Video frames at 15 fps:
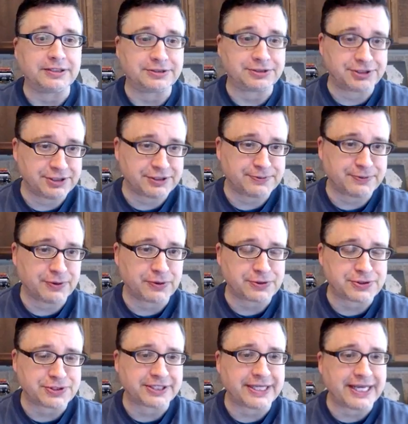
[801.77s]
She just
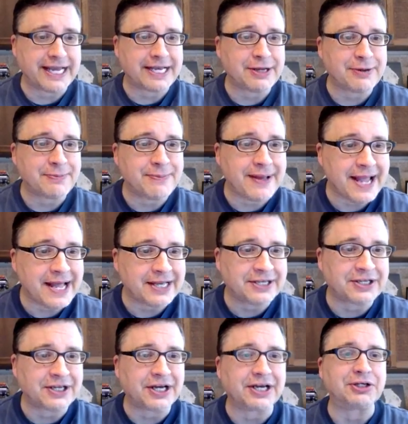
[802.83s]
posted it. And
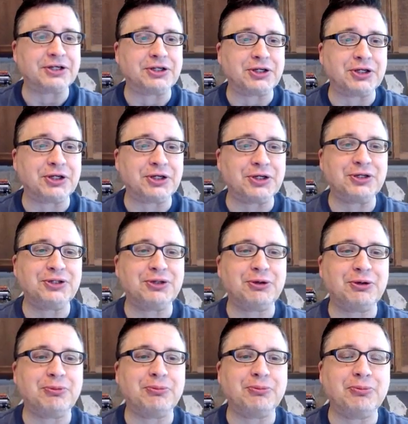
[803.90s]
Amanda, good
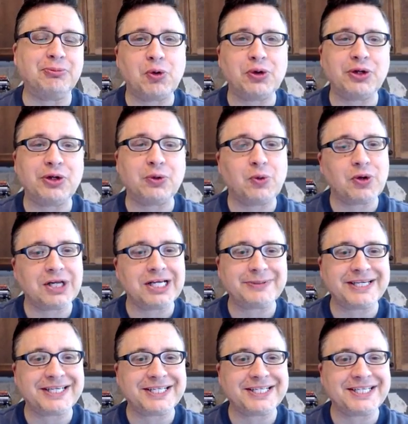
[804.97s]
morning. What up,
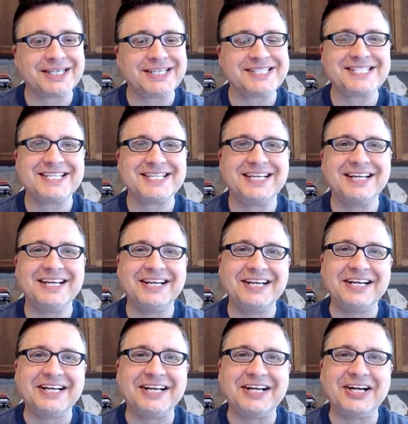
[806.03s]
cuz?
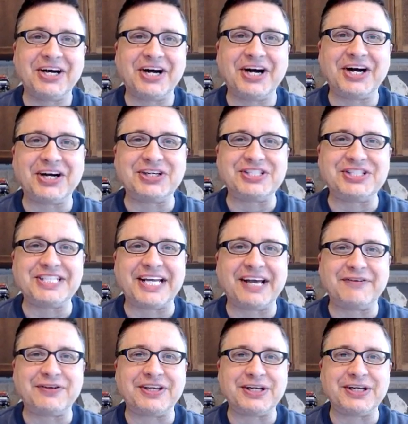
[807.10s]
Good to have
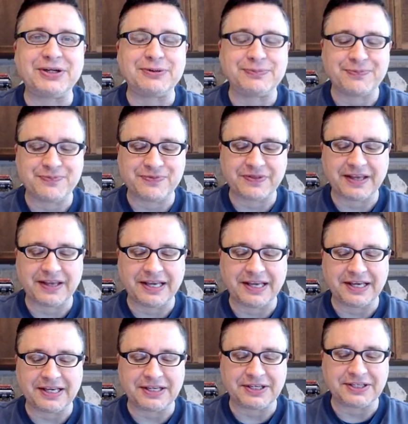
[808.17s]
you here.
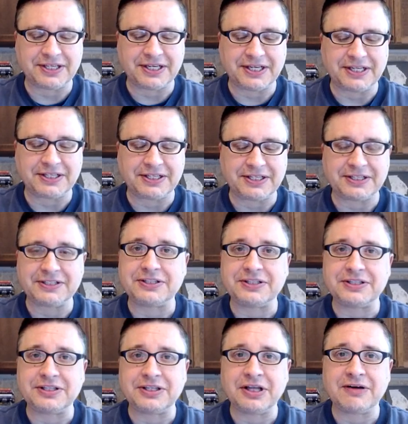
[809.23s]
And
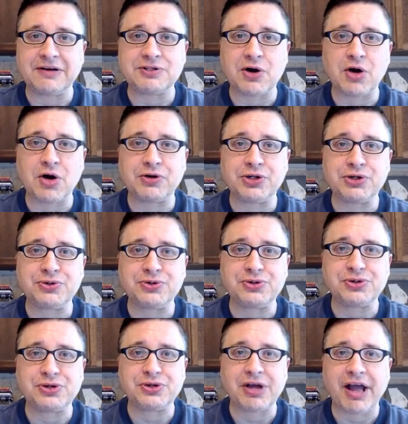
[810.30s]
love to all you.
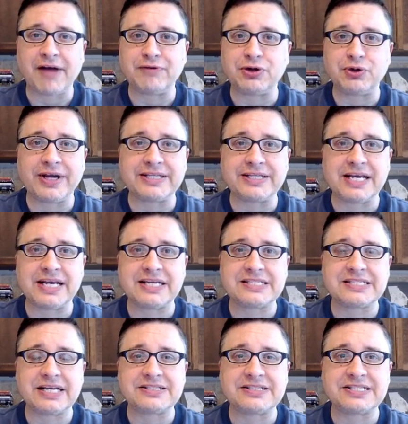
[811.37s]
Have a great day.
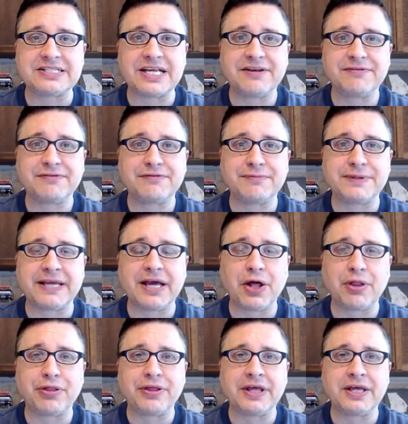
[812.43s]
Stay safe. Be
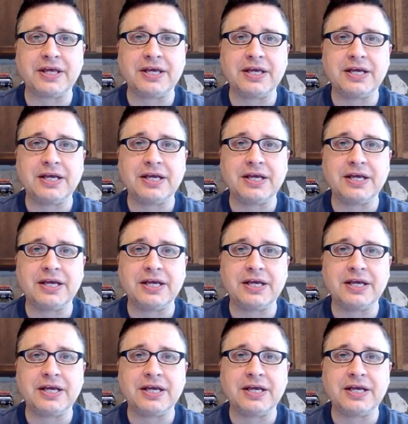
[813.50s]
healthy.